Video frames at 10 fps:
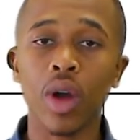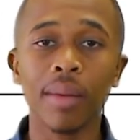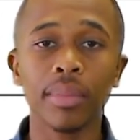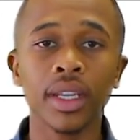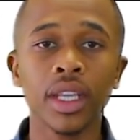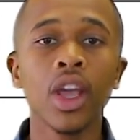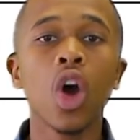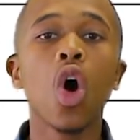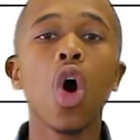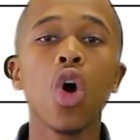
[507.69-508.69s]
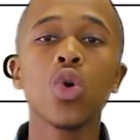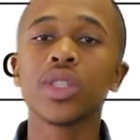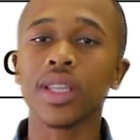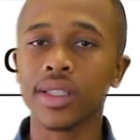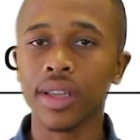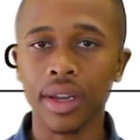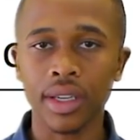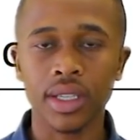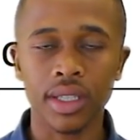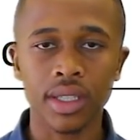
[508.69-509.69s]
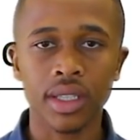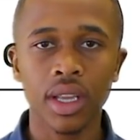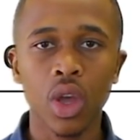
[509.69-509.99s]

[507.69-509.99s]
Company owes its creditors,